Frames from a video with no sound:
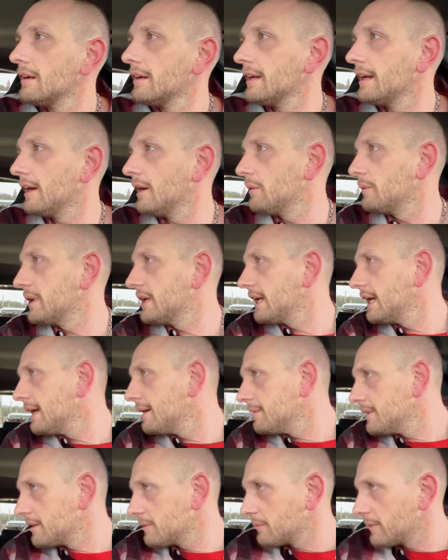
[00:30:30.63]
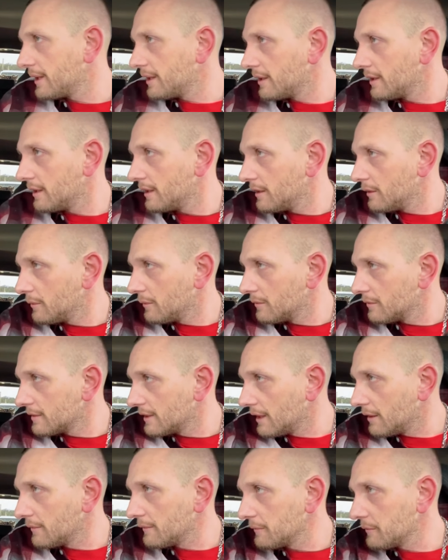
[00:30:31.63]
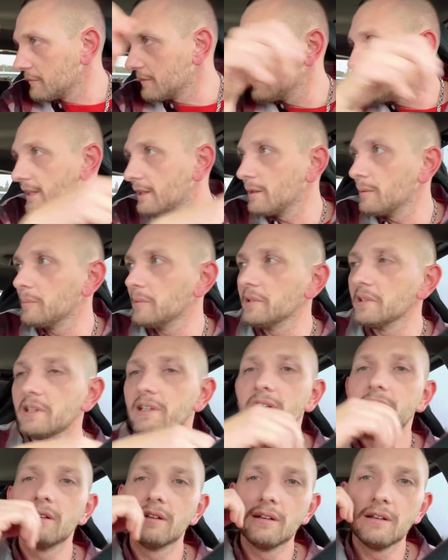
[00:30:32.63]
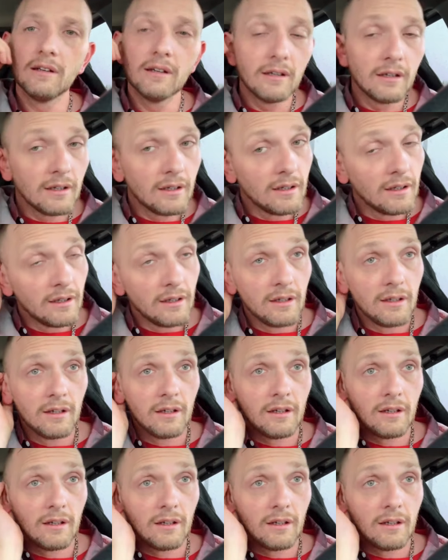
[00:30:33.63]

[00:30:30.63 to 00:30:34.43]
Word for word: Yeah, we came in way over down over there, but yeah.